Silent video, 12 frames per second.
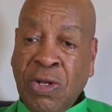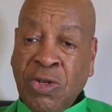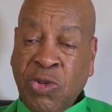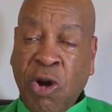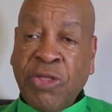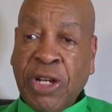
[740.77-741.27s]

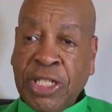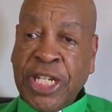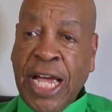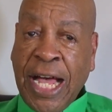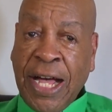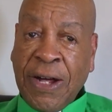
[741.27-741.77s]
toward their
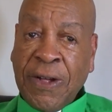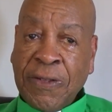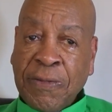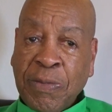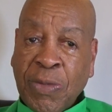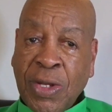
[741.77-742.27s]
child.
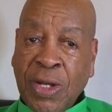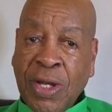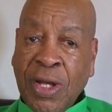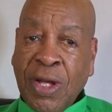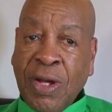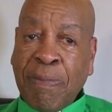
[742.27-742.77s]

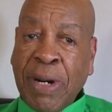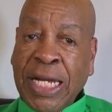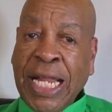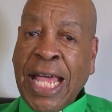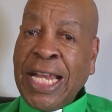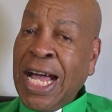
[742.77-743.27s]

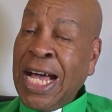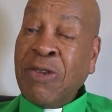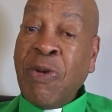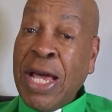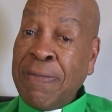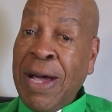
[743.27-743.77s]
But an
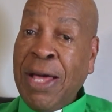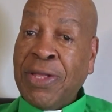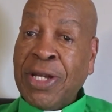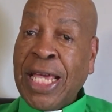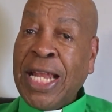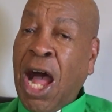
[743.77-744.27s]
unwed
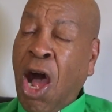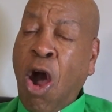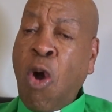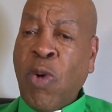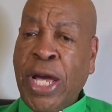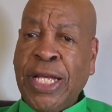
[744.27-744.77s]
mother can
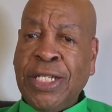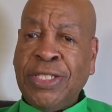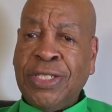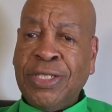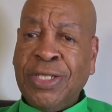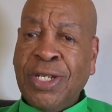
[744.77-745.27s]

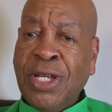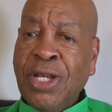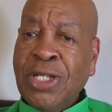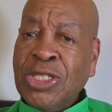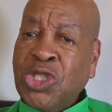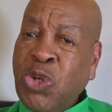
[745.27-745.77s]
always
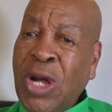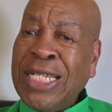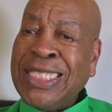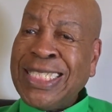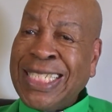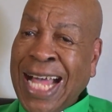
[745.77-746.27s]

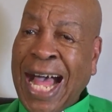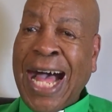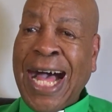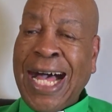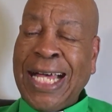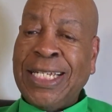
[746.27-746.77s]
trust
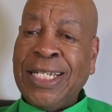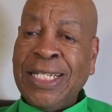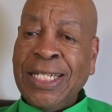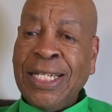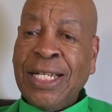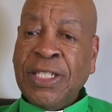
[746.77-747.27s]
God
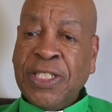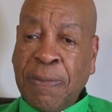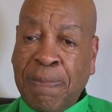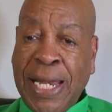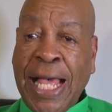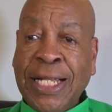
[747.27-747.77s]
to
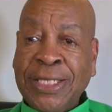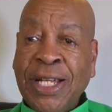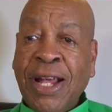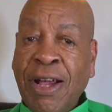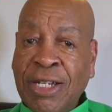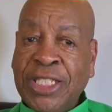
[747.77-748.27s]
bless
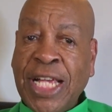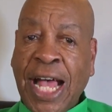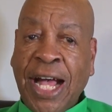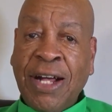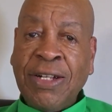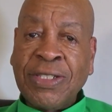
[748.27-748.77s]
her
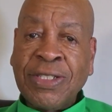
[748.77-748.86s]
child.